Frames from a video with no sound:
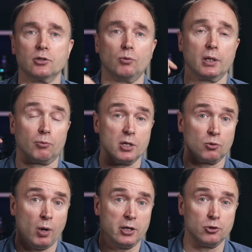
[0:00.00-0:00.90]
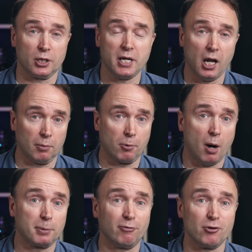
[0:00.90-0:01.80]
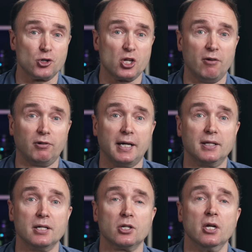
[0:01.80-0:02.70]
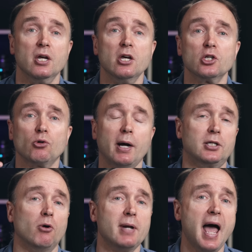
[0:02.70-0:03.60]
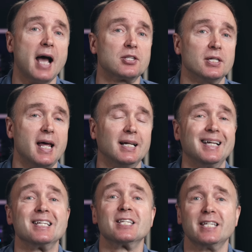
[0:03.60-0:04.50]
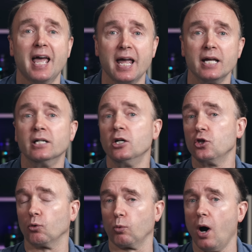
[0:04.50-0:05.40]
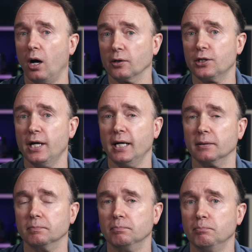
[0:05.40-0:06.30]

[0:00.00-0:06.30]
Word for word: It's one of the reasons why I use a teleprompter for stuff like this, so I don't accidentally say the wrong thing.